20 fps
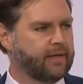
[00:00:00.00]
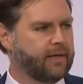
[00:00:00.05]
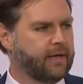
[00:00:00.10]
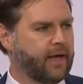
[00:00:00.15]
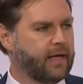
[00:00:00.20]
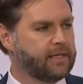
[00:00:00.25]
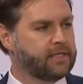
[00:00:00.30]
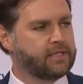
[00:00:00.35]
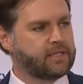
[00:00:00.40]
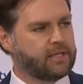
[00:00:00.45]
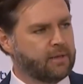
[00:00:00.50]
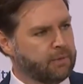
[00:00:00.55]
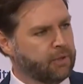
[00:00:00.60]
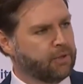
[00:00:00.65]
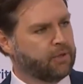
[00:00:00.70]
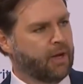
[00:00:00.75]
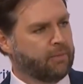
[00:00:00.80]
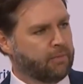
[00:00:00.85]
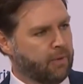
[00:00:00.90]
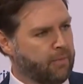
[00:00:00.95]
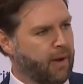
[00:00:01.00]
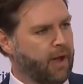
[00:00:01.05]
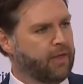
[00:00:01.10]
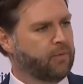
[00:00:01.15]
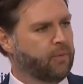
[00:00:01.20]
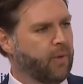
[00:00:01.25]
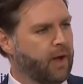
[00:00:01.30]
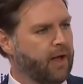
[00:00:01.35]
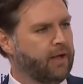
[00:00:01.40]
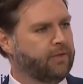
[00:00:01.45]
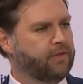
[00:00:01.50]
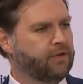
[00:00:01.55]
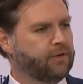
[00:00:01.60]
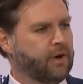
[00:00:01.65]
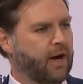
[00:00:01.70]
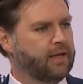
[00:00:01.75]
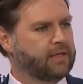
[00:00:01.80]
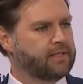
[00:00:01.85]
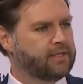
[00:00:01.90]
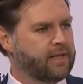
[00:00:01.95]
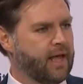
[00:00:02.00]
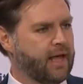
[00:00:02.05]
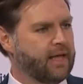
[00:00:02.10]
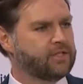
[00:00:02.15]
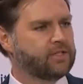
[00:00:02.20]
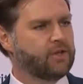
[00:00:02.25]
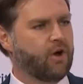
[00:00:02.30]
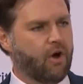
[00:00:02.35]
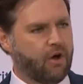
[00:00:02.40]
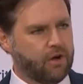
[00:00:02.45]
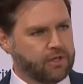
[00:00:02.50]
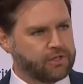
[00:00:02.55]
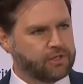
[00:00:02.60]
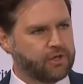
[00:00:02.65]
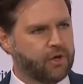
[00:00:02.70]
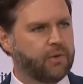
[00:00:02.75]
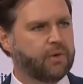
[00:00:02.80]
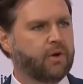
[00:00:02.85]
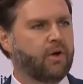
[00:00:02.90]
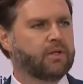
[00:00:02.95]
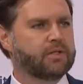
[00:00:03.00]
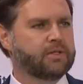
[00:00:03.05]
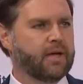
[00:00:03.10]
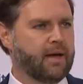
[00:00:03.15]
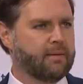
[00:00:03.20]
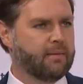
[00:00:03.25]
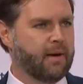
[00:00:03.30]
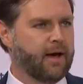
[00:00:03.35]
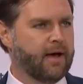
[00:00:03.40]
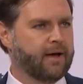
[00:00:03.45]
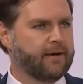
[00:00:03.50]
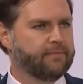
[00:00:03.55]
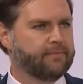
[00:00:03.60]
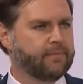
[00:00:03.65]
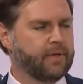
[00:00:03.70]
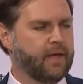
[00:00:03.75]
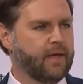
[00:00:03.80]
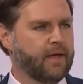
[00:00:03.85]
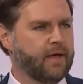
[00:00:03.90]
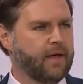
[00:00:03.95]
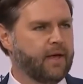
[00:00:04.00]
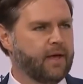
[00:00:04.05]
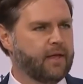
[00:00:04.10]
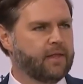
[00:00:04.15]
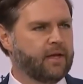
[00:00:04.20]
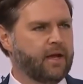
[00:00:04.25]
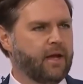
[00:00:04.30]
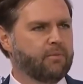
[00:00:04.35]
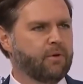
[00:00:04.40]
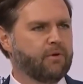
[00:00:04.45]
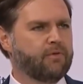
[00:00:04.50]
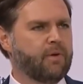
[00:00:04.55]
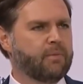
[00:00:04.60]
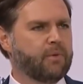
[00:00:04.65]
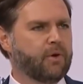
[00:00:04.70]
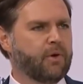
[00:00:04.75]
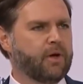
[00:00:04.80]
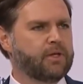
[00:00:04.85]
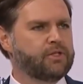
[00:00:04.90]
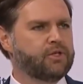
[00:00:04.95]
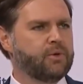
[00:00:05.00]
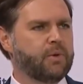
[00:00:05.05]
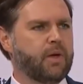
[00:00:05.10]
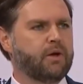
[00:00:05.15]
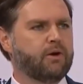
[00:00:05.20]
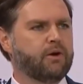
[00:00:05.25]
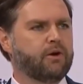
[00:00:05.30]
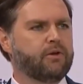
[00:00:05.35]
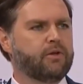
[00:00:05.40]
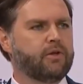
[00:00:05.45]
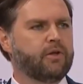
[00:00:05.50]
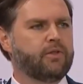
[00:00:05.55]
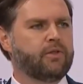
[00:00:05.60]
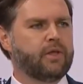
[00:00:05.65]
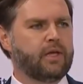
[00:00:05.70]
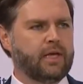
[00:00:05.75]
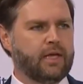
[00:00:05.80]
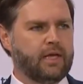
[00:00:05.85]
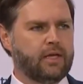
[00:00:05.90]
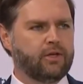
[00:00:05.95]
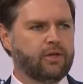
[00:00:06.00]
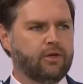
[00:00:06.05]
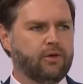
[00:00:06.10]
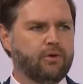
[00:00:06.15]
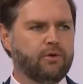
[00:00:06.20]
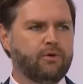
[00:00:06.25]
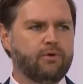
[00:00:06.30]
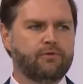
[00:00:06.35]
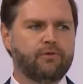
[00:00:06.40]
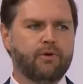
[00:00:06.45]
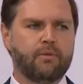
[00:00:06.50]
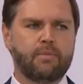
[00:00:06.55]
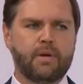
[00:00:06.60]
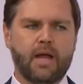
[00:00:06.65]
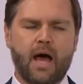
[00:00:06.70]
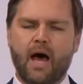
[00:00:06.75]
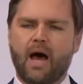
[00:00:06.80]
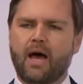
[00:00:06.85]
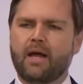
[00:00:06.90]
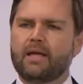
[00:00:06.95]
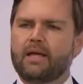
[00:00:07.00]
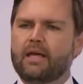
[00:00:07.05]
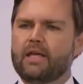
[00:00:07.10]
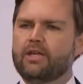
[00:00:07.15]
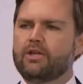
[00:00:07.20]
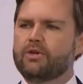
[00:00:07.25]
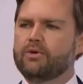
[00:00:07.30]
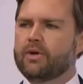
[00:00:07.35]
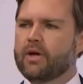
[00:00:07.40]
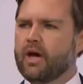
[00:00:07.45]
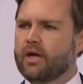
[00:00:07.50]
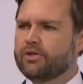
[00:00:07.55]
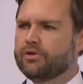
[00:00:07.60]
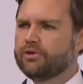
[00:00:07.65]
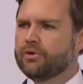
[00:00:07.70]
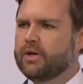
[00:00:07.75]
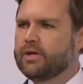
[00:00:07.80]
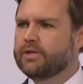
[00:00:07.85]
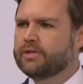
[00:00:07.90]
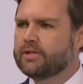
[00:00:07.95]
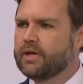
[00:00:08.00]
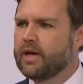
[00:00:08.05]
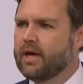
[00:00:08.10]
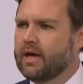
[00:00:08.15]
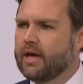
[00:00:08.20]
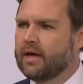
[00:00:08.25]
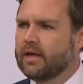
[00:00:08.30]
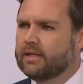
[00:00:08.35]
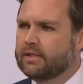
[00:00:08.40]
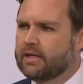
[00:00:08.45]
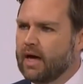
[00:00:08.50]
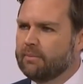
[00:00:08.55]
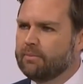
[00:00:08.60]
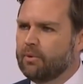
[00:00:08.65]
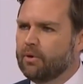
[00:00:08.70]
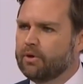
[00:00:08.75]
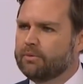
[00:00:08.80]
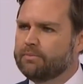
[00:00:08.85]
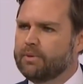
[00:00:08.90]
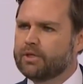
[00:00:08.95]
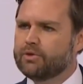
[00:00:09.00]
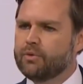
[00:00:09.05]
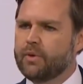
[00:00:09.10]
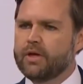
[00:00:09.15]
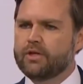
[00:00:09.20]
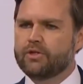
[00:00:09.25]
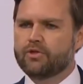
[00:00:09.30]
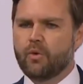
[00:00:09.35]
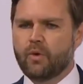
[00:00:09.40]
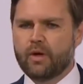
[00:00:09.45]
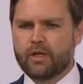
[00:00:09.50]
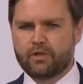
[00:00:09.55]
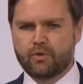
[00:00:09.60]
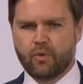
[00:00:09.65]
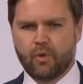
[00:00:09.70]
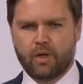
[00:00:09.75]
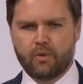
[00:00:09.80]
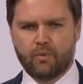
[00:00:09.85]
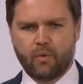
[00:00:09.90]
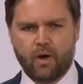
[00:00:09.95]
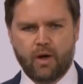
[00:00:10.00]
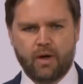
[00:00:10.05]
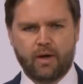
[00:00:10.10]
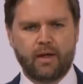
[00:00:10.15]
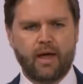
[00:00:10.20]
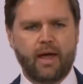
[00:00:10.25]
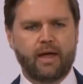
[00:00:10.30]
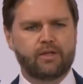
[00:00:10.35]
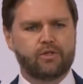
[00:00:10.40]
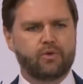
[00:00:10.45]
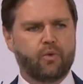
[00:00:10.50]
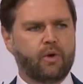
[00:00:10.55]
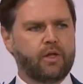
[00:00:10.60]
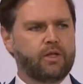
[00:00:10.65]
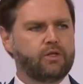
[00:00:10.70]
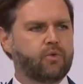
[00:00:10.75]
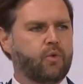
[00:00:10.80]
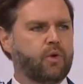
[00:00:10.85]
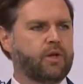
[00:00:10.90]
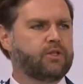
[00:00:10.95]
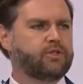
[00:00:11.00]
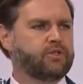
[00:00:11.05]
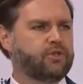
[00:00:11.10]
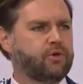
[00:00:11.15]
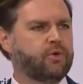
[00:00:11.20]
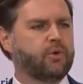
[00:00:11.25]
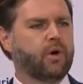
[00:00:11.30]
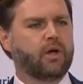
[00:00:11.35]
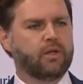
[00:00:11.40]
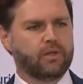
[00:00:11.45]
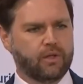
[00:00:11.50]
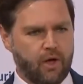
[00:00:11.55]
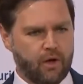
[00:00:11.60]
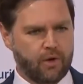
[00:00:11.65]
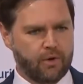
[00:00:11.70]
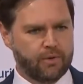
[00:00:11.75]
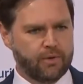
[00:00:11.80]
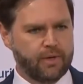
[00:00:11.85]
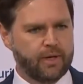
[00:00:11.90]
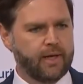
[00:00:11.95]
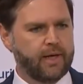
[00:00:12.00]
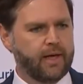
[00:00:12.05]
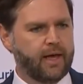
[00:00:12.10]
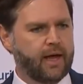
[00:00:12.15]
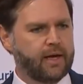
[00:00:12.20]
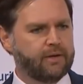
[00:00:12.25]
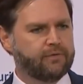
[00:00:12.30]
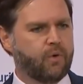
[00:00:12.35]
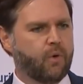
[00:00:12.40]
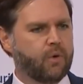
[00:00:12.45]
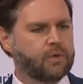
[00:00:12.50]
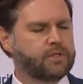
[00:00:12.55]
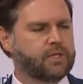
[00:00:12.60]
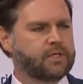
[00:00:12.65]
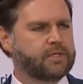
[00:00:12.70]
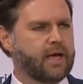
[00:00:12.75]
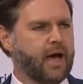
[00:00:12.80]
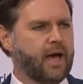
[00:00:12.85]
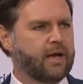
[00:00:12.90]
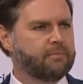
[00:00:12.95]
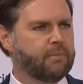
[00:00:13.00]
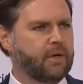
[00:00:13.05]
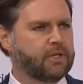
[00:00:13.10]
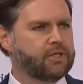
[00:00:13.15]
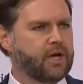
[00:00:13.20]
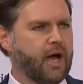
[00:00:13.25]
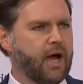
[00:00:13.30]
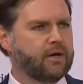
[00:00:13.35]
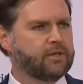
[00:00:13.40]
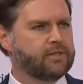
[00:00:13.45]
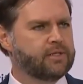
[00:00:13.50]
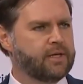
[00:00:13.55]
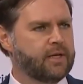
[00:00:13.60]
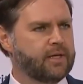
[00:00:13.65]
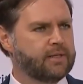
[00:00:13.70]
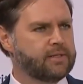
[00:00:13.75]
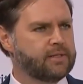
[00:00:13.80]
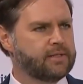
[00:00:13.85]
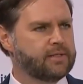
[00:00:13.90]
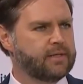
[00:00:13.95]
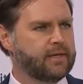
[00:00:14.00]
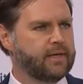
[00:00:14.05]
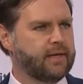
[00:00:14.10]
It's a similar number, by the way, in the United States, also an all-time high. The number of immigrants who entered the EU from non-EU countries doubled between 2021 and 2022 alone, and of course it's gotten much higher since.